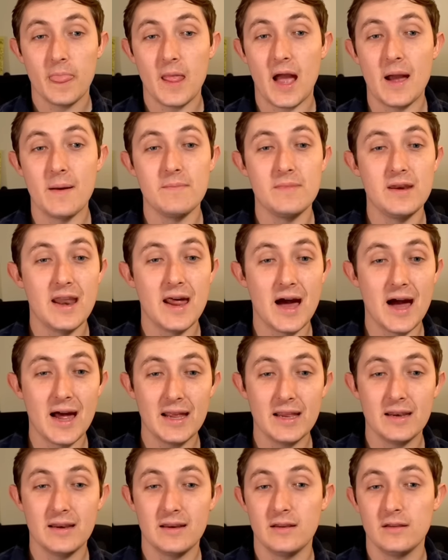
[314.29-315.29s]
I'm
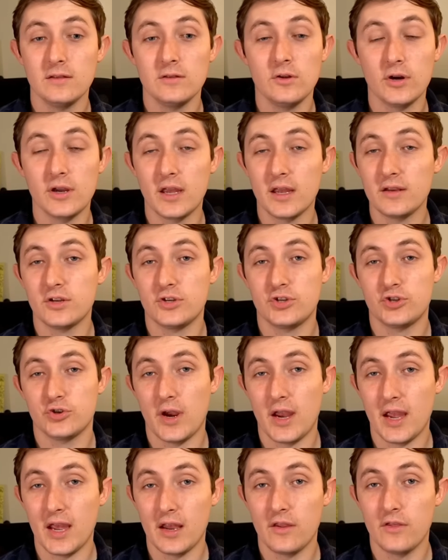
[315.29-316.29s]
not looking to
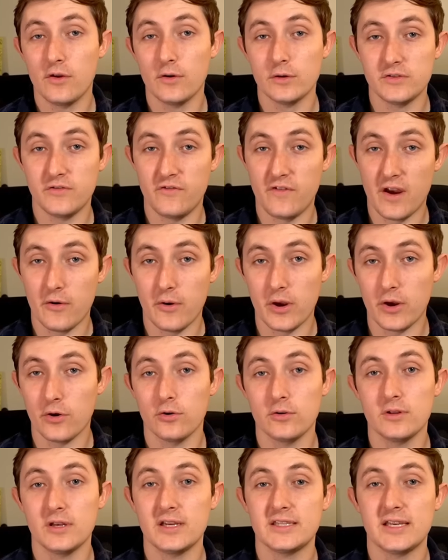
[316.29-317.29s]
trade those very
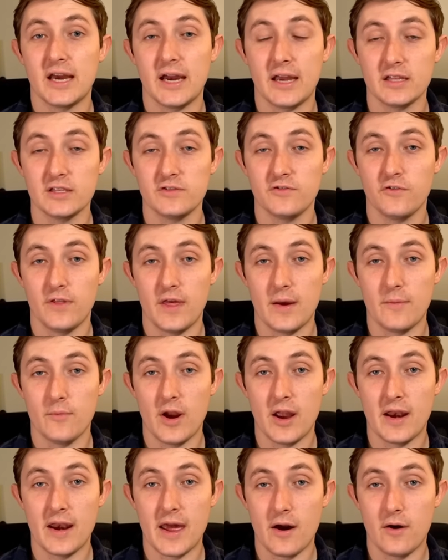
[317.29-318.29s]
early seconds for them
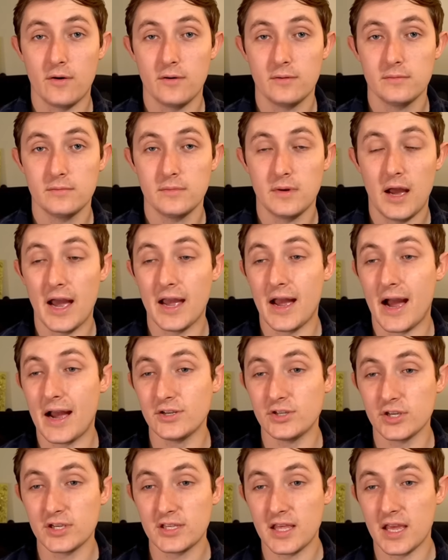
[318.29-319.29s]
right now. I
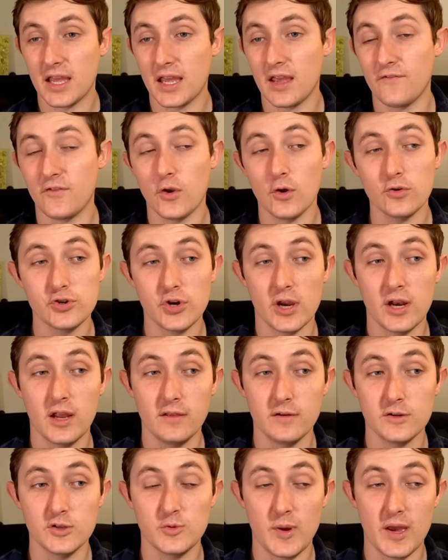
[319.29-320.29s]
just think if you're
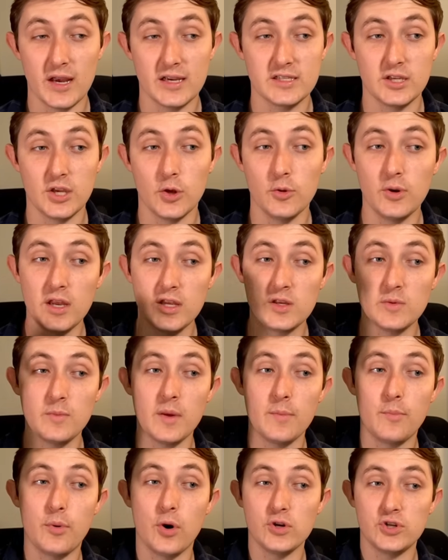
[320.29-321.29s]
trading those picks, you need to
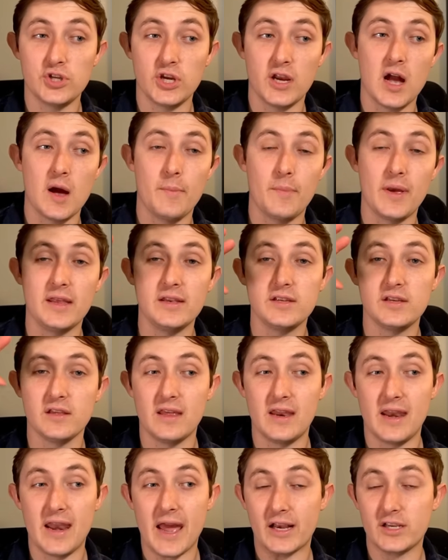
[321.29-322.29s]
be pushing up into
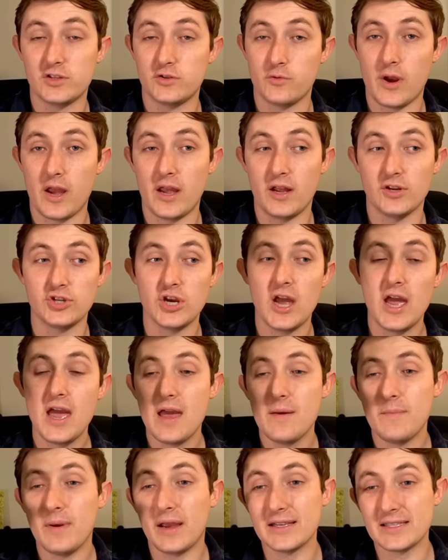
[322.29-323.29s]
the next range,
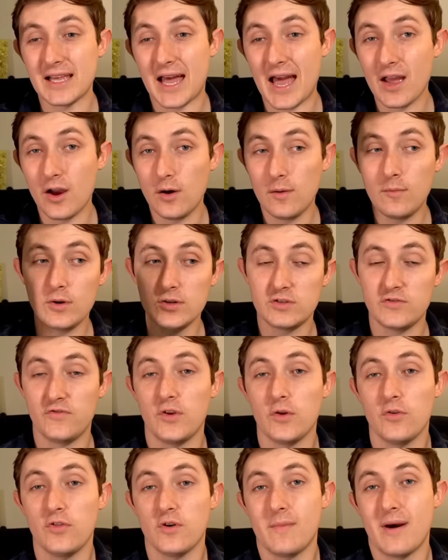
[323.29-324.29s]
because I almost
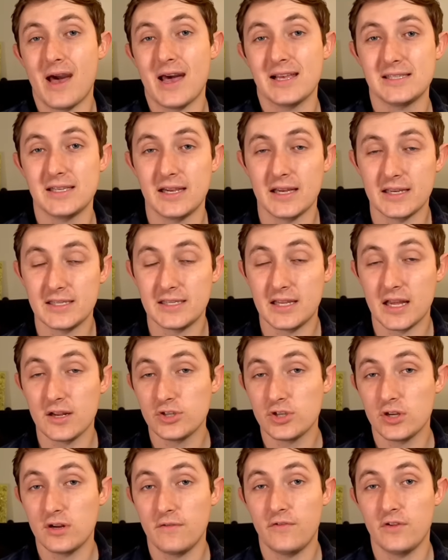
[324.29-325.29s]
view them as an
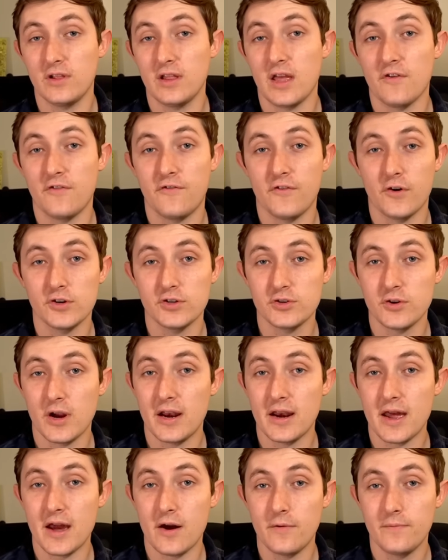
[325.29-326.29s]
extension of the late first
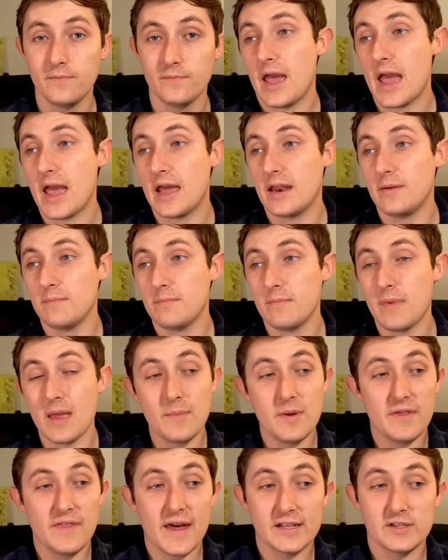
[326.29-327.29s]
right now. And
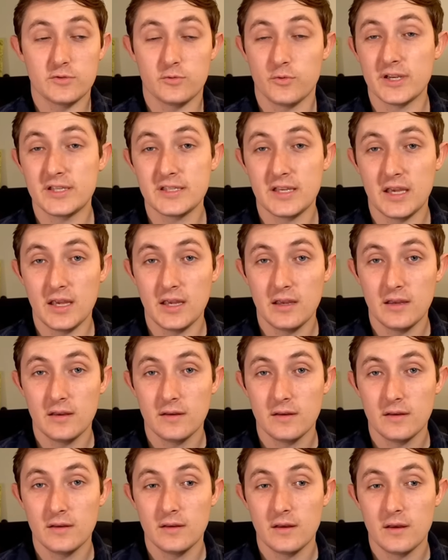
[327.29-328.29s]
maybe that's risky.
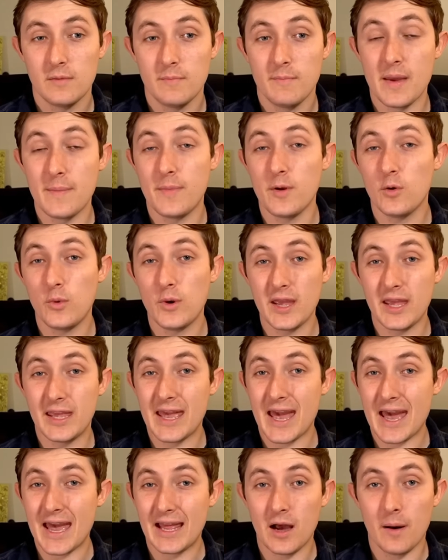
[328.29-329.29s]
Maybe we
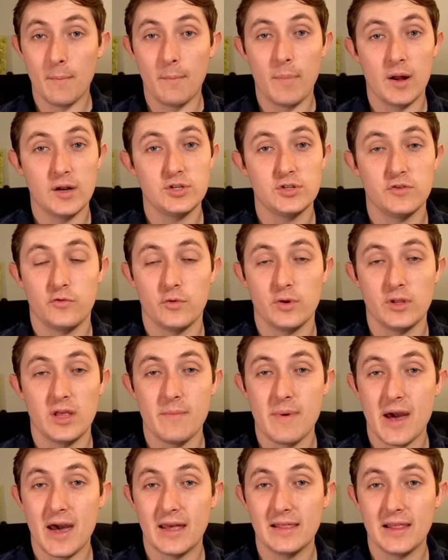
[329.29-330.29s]
get a bunch of really
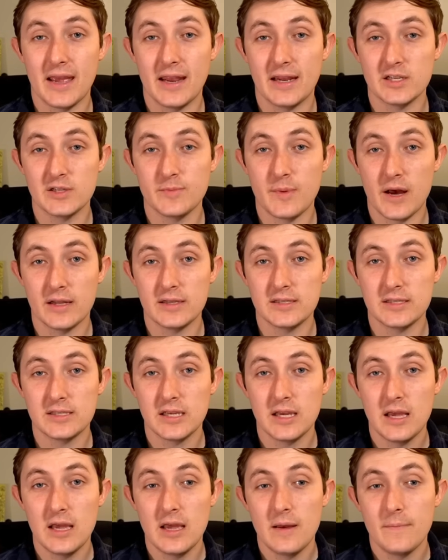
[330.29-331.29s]
bad landing spots,
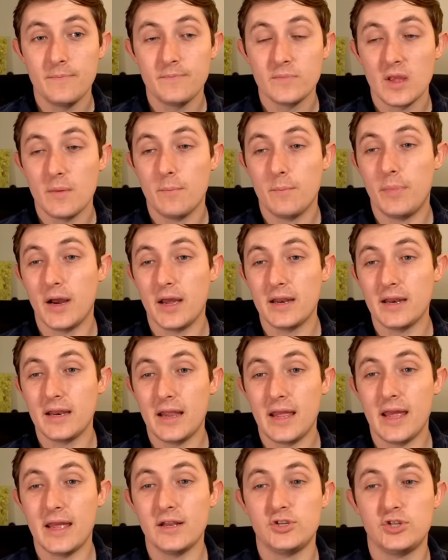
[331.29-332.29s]
but
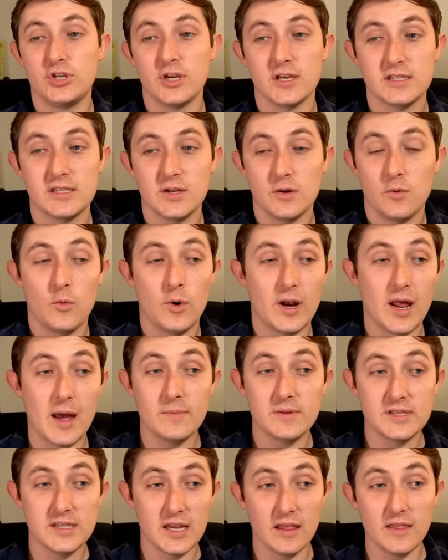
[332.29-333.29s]
it just, when
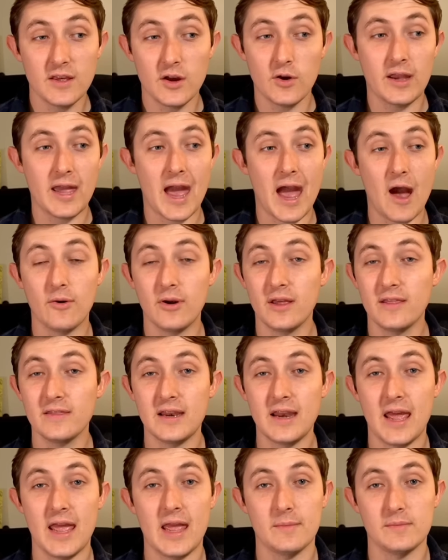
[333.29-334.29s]
I'm sitting there counting
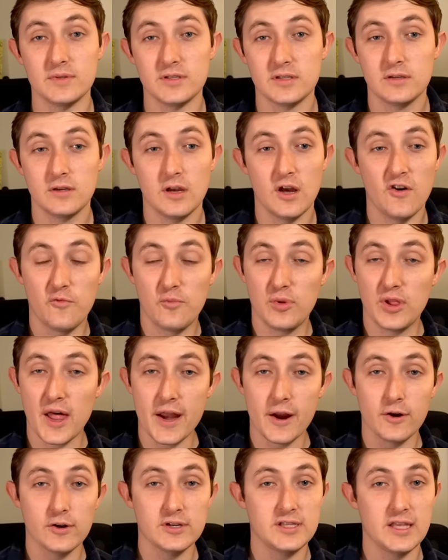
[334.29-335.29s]
the names of
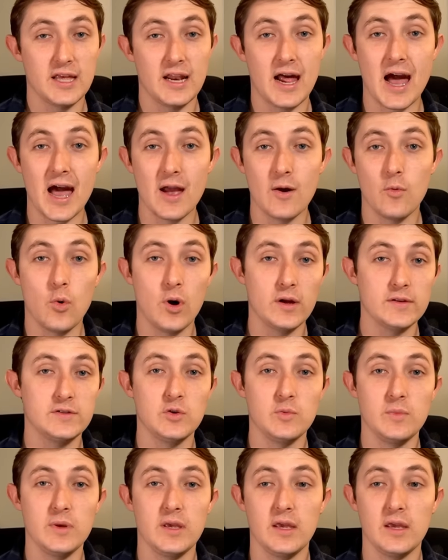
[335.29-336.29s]
players that I want
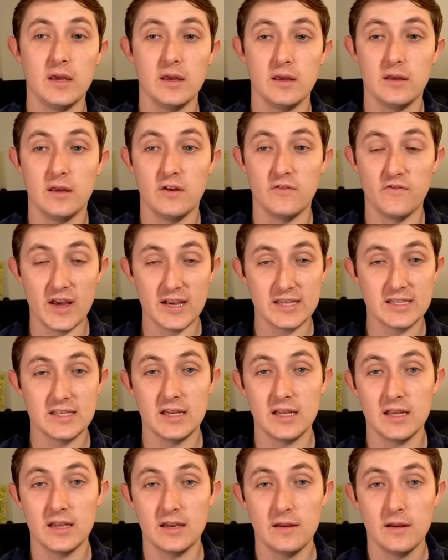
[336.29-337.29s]
to be
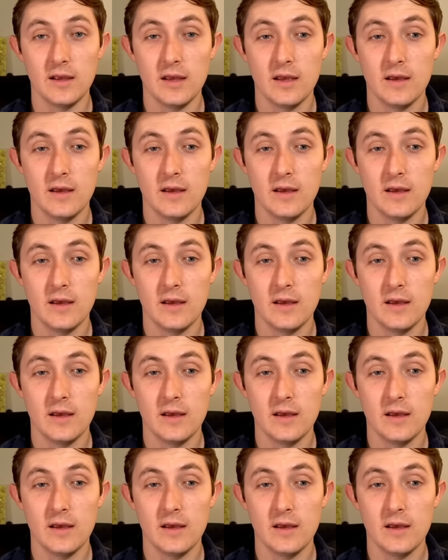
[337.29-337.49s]
invested in,